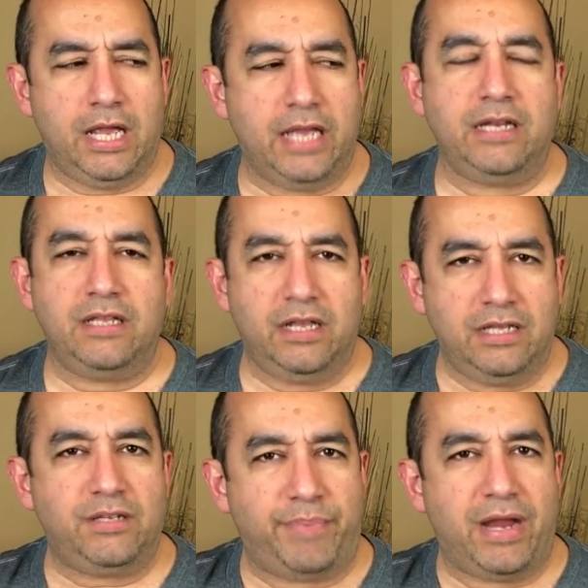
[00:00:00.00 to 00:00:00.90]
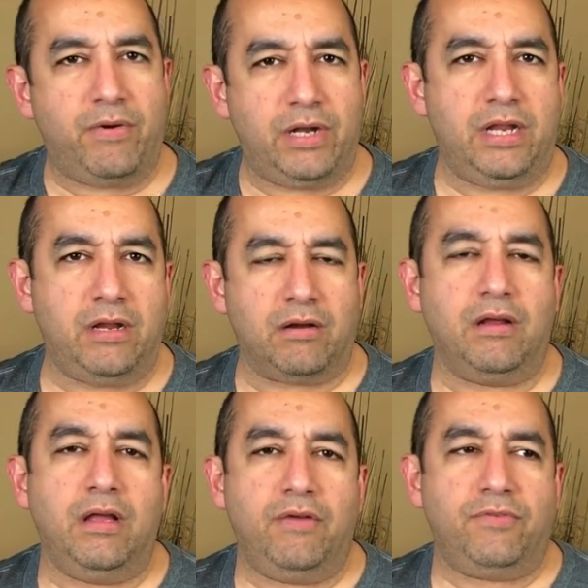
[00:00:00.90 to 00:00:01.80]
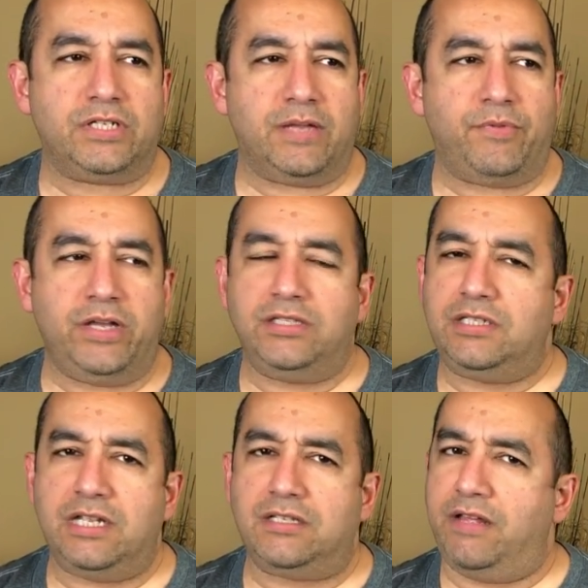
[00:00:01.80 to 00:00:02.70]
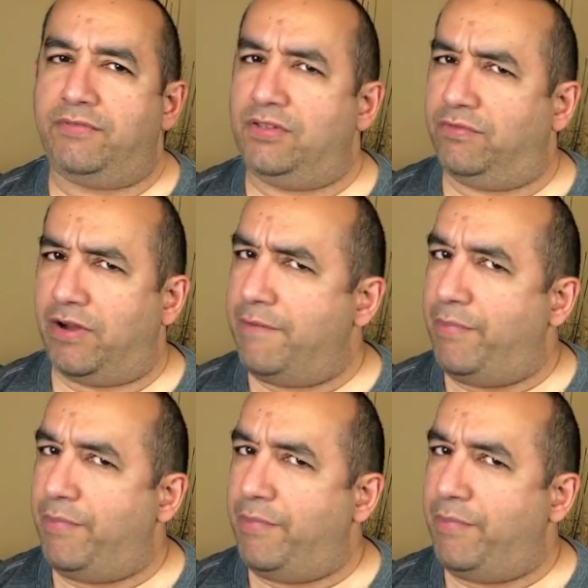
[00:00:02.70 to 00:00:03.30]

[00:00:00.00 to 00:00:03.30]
And it, it is apparent here. For example, Exit Stage Left is very